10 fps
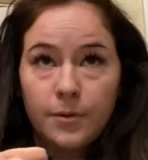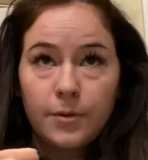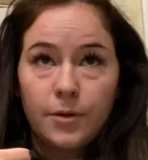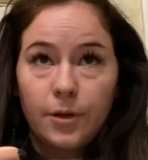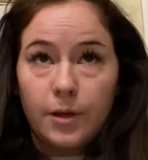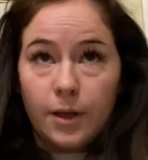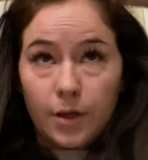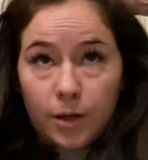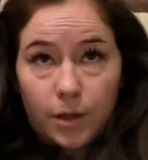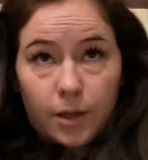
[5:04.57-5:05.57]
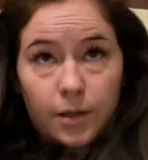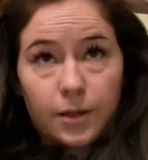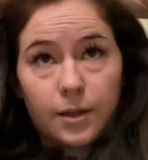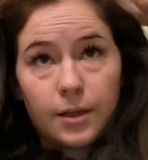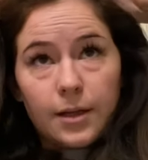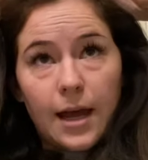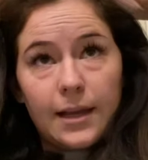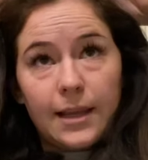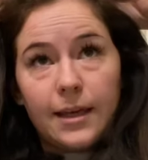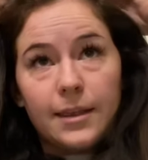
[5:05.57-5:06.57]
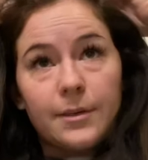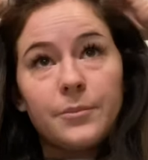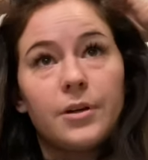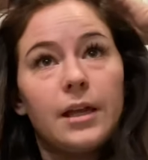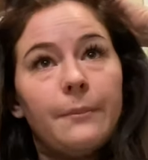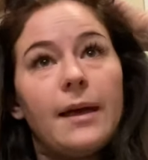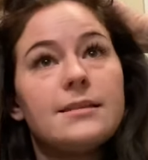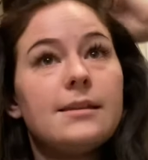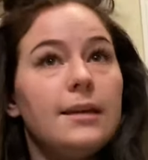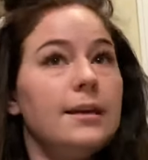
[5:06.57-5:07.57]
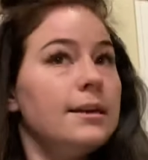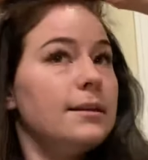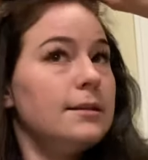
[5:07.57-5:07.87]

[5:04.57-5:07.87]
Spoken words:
Looking good. I like them pretty messy.